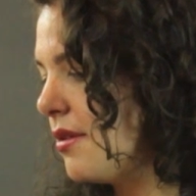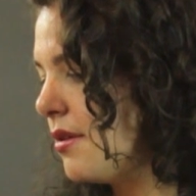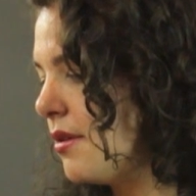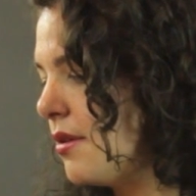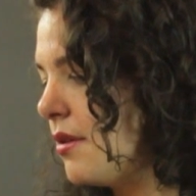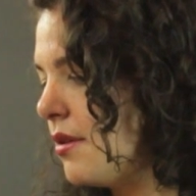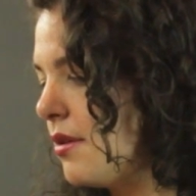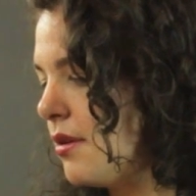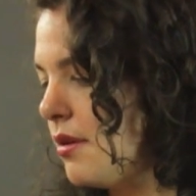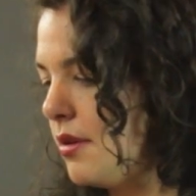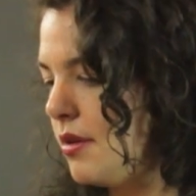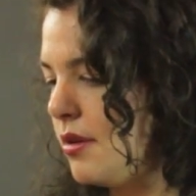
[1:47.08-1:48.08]

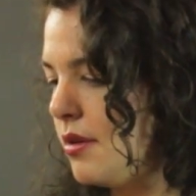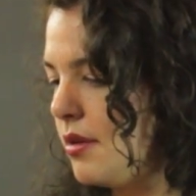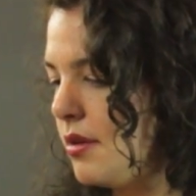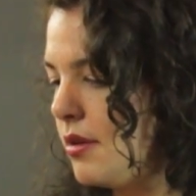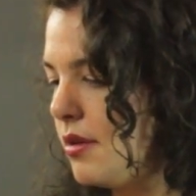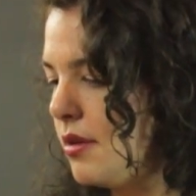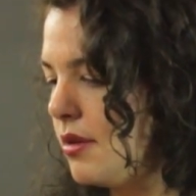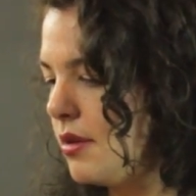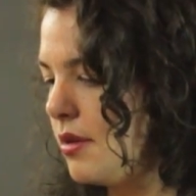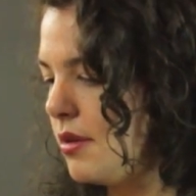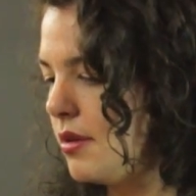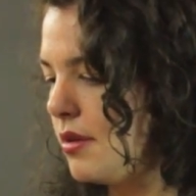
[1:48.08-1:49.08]

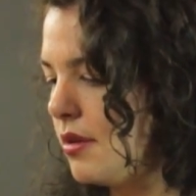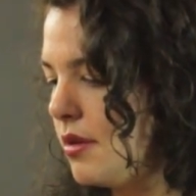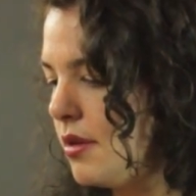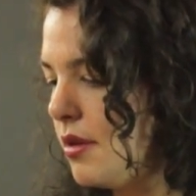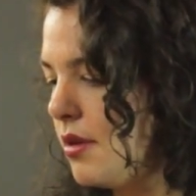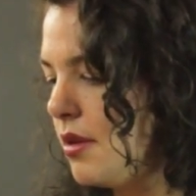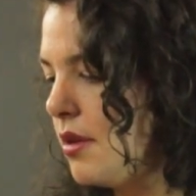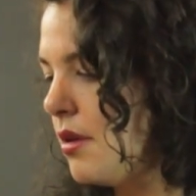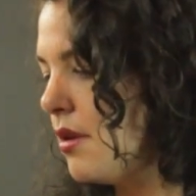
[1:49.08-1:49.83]
(silence)